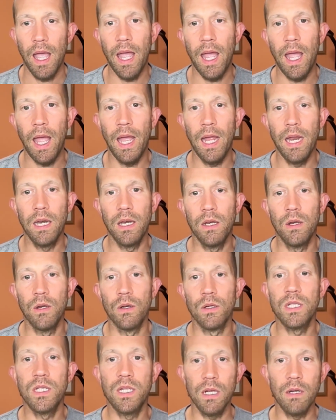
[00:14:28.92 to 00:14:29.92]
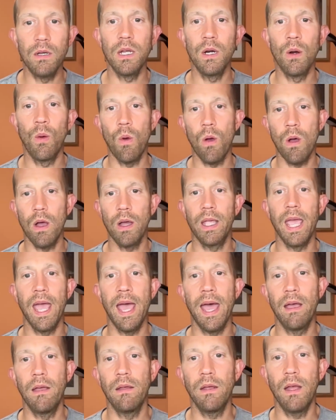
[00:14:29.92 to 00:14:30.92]
And you're still going to walk
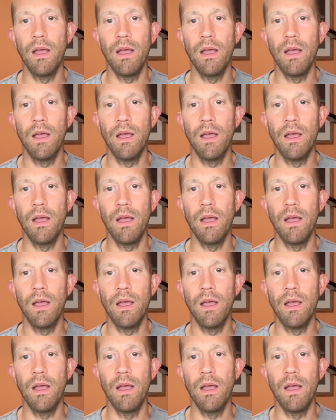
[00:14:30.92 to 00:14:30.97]
out